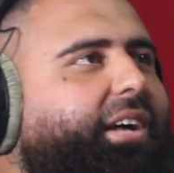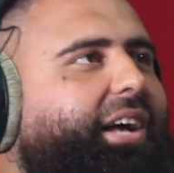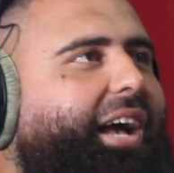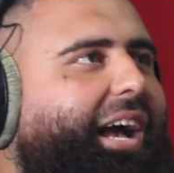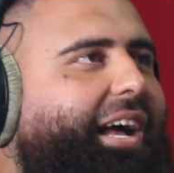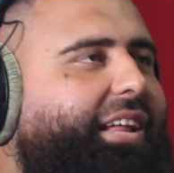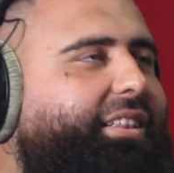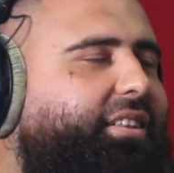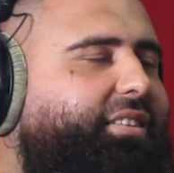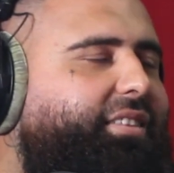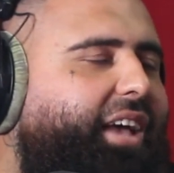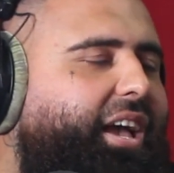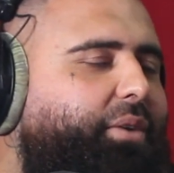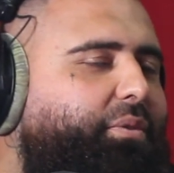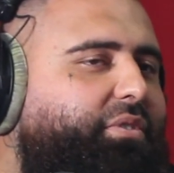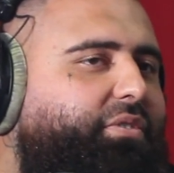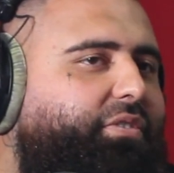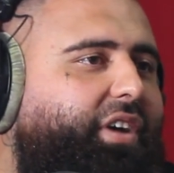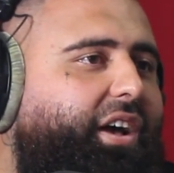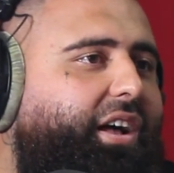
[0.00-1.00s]
And the day
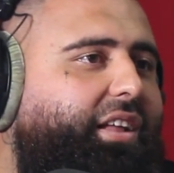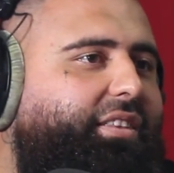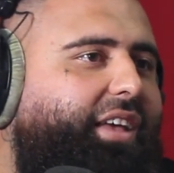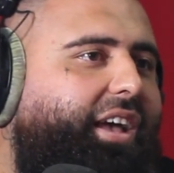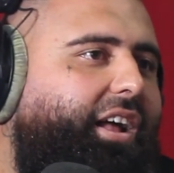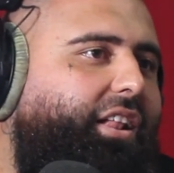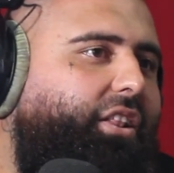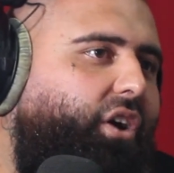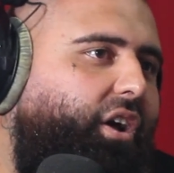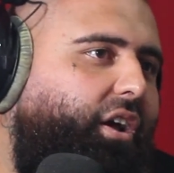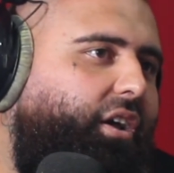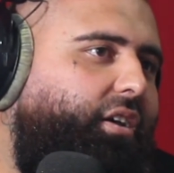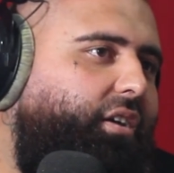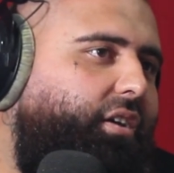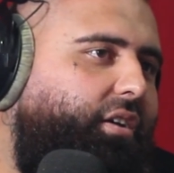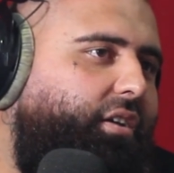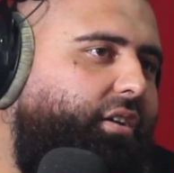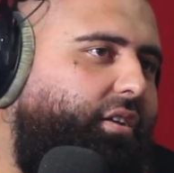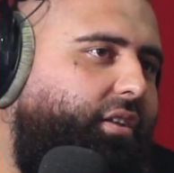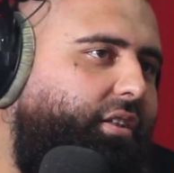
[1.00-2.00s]
we found out, like,
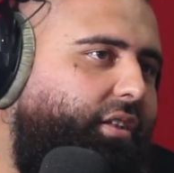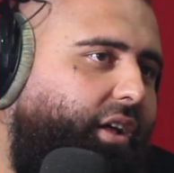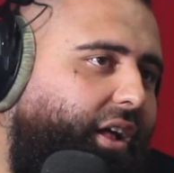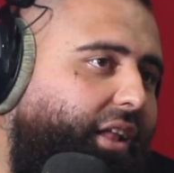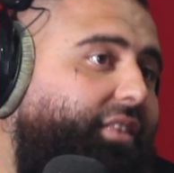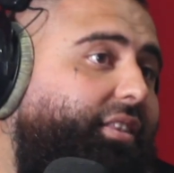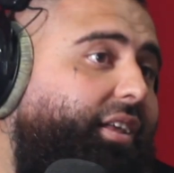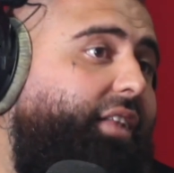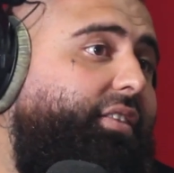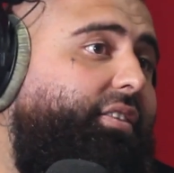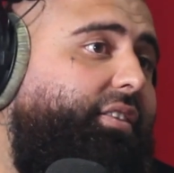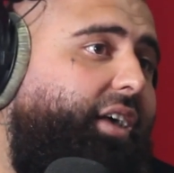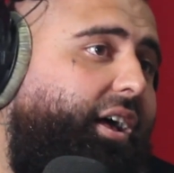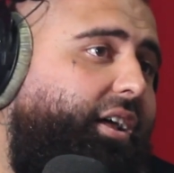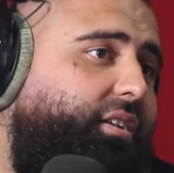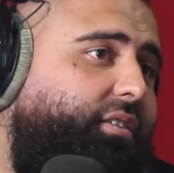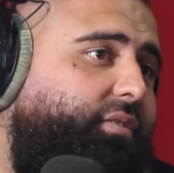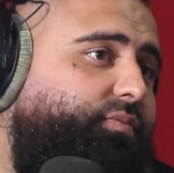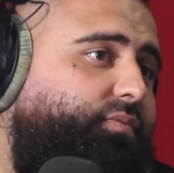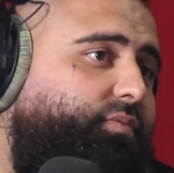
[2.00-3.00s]
I'd done that,